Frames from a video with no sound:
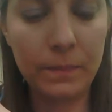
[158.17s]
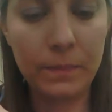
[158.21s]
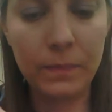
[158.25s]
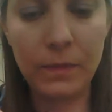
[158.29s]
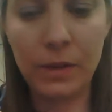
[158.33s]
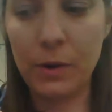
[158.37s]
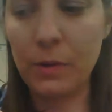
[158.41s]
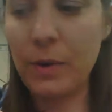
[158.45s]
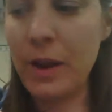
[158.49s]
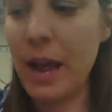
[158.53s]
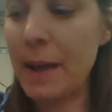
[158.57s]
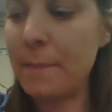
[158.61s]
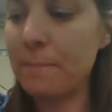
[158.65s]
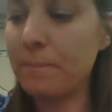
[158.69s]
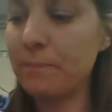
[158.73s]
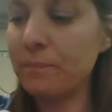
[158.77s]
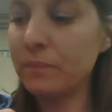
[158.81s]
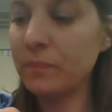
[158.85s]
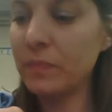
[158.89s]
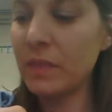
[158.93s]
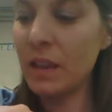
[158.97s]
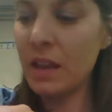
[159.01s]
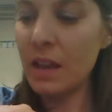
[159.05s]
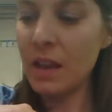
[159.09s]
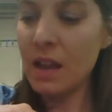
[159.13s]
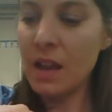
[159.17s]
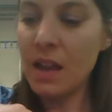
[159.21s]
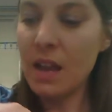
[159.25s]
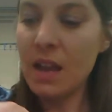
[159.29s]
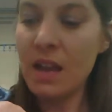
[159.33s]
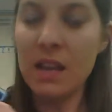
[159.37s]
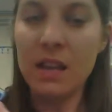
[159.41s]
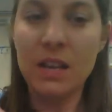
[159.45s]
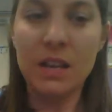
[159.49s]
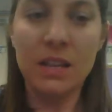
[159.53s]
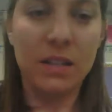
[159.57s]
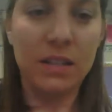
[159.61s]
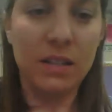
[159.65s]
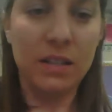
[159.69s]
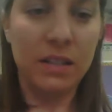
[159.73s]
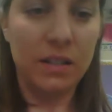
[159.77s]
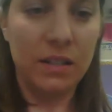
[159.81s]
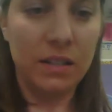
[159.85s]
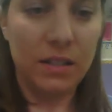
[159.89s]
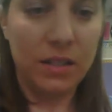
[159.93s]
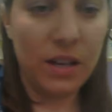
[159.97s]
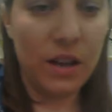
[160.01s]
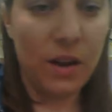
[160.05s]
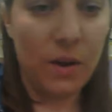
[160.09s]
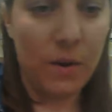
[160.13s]
Okay,
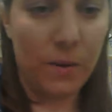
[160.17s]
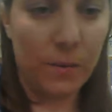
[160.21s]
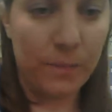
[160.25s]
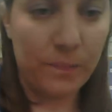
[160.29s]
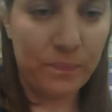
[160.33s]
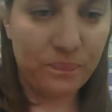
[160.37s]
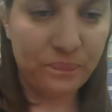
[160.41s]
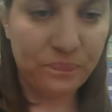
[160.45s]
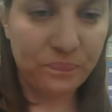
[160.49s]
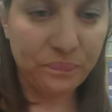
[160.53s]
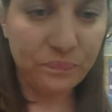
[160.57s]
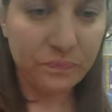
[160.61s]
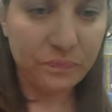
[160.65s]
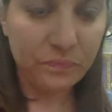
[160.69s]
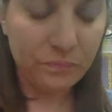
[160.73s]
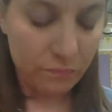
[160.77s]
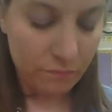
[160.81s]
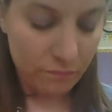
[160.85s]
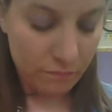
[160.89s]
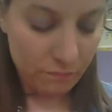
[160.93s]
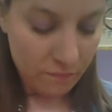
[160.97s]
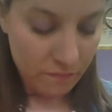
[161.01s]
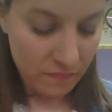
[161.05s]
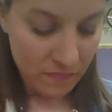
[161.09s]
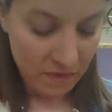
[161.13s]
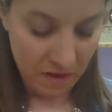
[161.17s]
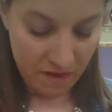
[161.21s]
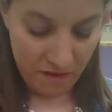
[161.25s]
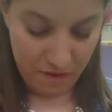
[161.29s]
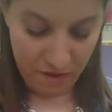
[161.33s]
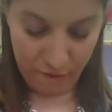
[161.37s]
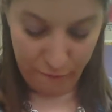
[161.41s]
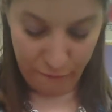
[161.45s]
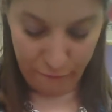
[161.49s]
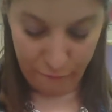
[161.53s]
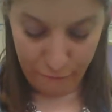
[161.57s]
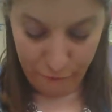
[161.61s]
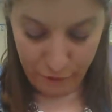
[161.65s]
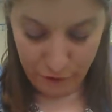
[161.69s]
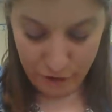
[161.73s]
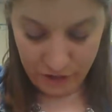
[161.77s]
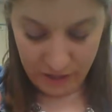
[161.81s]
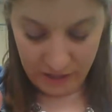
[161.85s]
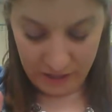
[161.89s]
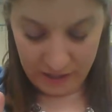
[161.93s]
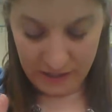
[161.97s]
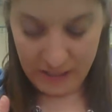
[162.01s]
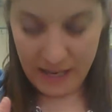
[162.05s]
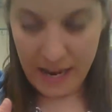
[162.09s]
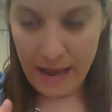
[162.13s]
so the
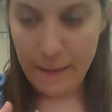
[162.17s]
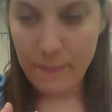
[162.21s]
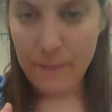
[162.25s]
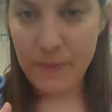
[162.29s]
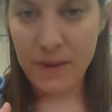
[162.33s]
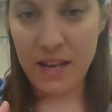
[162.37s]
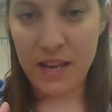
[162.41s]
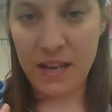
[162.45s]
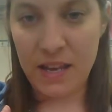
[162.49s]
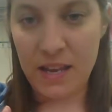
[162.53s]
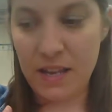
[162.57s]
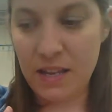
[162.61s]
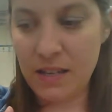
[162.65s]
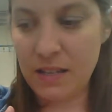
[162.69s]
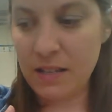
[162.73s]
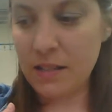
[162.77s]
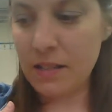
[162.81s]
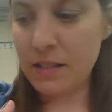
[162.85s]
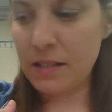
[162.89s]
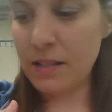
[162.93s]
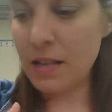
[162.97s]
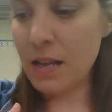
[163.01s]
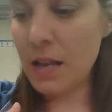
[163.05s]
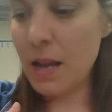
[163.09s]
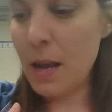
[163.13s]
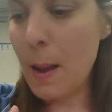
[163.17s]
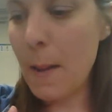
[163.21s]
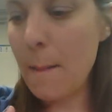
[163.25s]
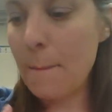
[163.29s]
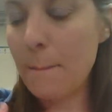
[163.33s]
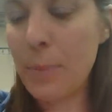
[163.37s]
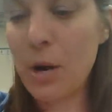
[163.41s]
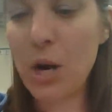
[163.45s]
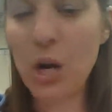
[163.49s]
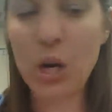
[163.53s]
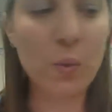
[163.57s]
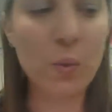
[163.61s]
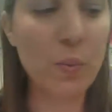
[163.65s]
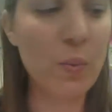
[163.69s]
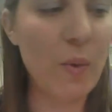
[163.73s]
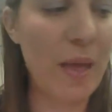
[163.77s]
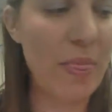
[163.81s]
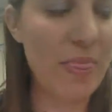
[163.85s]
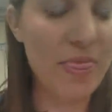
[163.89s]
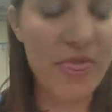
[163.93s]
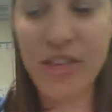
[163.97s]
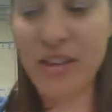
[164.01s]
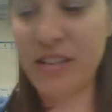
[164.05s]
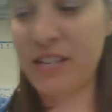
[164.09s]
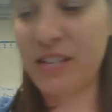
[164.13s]
first step is
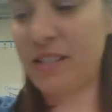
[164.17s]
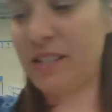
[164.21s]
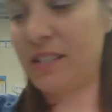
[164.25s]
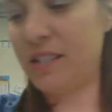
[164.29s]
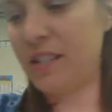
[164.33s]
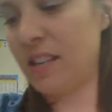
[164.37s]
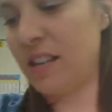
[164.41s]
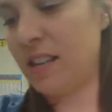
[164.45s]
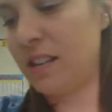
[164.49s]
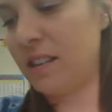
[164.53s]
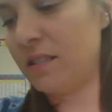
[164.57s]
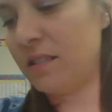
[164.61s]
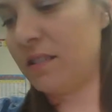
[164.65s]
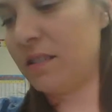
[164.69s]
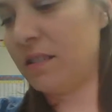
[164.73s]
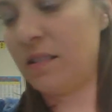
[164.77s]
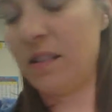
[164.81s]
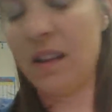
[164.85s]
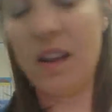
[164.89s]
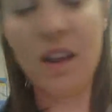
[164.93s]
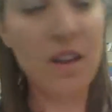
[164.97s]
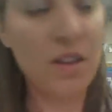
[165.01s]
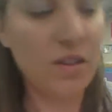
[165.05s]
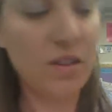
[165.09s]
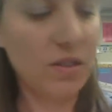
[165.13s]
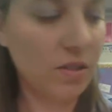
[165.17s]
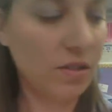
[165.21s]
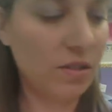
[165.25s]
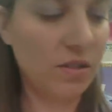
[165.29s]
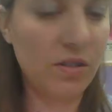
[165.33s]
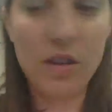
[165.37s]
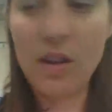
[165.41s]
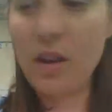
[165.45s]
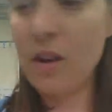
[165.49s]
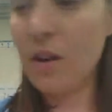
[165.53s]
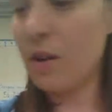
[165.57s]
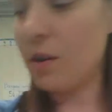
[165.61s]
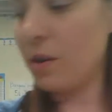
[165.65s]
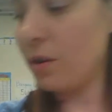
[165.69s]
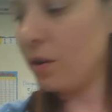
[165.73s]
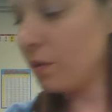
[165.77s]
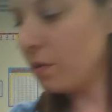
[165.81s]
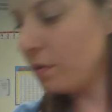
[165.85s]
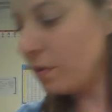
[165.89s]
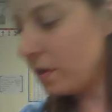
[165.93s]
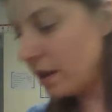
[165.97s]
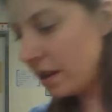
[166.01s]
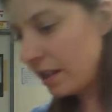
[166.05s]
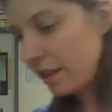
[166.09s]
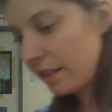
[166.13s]
parentheses.
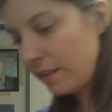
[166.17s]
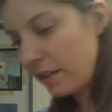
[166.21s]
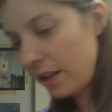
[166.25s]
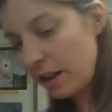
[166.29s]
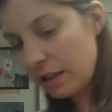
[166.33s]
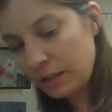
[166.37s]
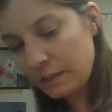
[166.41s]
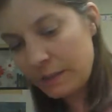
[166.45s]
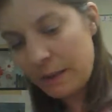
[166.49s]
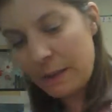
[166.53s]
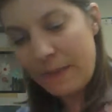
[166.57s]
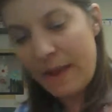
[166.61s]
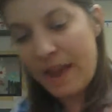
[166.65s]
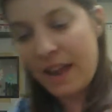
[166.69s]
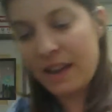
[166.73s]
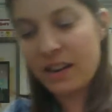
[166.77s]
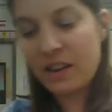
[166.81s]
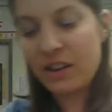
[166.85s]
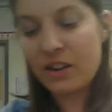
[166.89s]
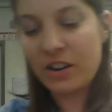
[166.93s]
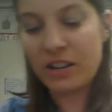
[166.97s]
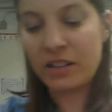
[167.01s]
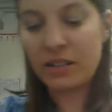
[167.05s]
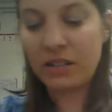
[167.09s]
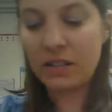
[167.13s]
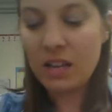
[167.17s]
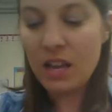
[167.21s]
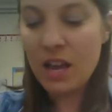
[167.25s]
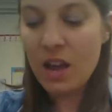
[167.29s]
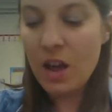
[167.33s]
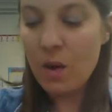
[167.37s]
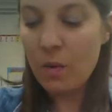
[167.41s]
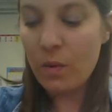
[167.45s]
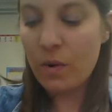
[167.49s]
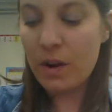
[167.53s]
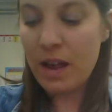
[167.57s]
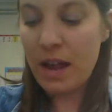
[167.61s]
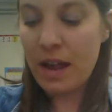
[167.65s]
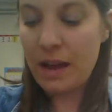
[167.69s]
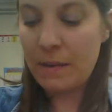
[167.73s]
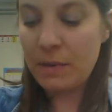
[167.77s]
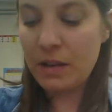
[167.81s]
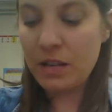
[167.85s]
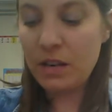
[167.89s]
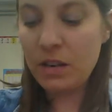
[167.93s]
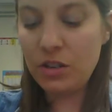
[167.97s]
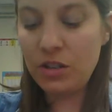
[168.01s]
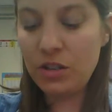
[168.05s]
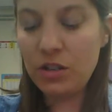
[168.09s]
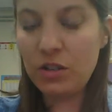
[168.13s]
So, lost my pen, here it is. What I'm
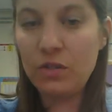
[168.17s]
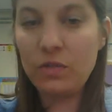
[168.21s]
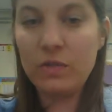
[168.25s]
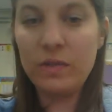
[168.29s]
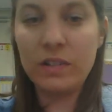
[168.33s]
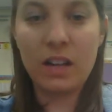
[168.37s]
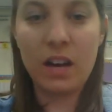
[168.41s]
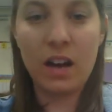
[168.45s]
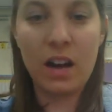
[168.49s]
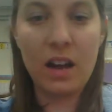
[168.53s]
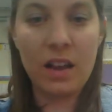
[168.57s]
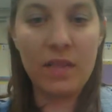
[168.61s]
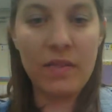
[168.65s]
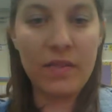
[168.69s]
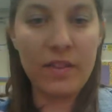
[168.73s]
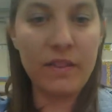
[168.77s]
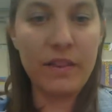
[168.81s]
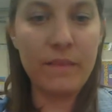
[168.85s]
gonna do is on